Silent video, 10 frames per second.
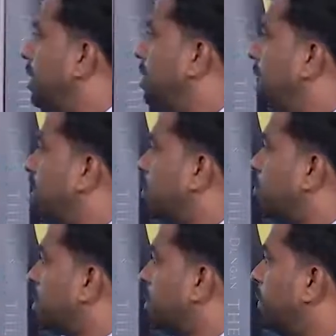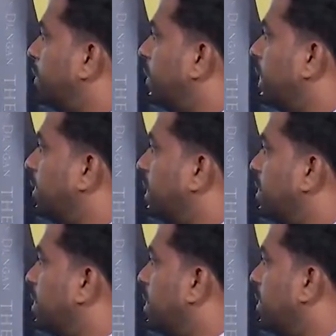There is a possibility to
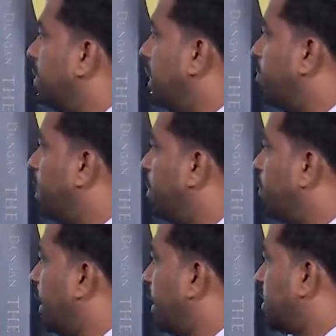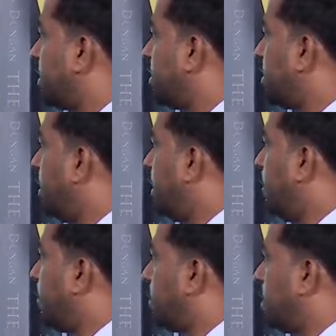decrease trade malpractices
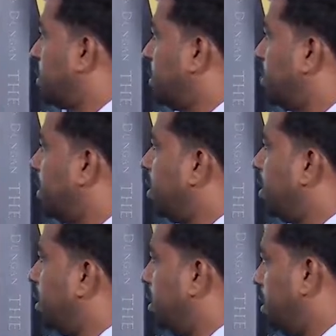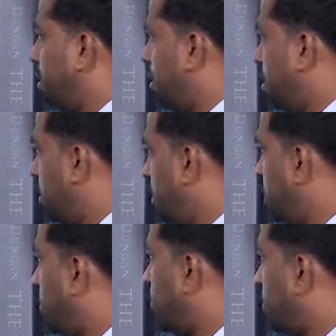due to consumer
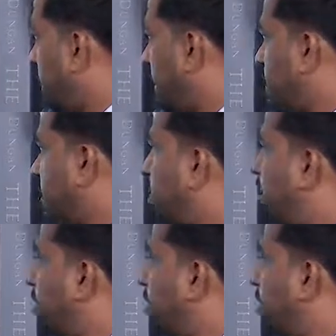protection.